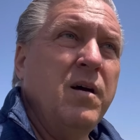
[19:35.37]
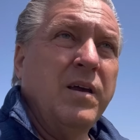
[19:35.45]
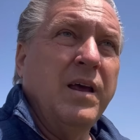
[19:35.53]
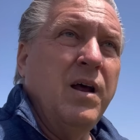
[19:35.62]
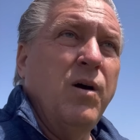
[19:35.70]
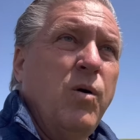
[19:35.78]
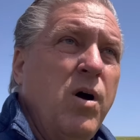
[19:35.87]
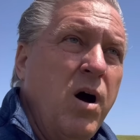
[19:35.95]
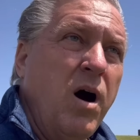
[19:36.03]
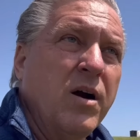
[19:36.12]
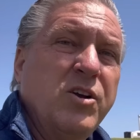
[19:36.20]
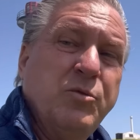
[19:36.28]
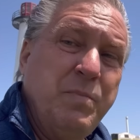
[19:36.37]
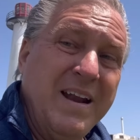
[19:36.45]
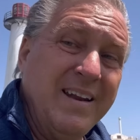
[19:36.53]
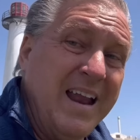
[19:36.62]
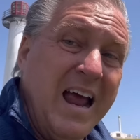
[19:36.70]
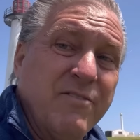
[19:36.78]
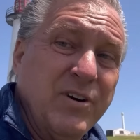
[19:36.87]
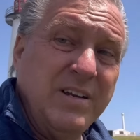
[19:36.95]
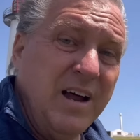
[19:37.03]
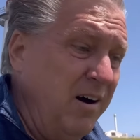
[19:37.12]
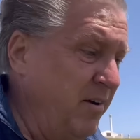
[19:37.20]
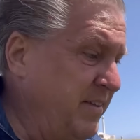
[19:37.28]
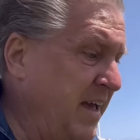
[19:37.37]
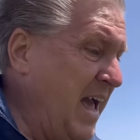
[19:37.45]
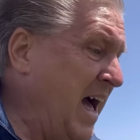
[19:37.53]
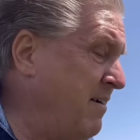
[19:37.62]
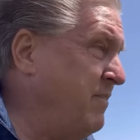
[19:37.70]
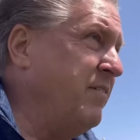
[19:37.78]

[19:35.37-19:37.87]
you know, are spending every dollar they have.